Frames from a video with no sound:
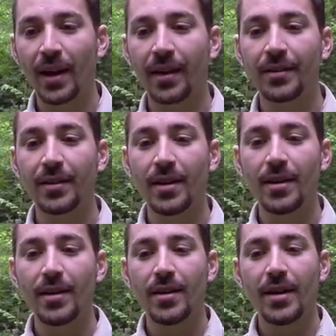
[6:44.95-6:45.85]
And
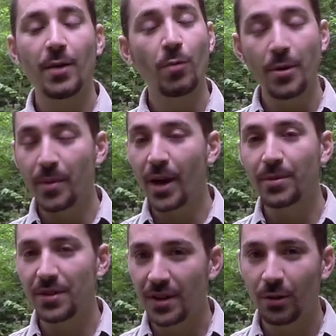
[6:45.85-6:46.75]
it won't be
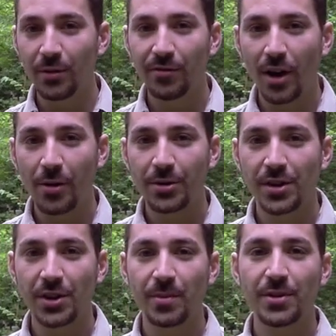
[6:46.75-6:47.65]
able to deal with viruses,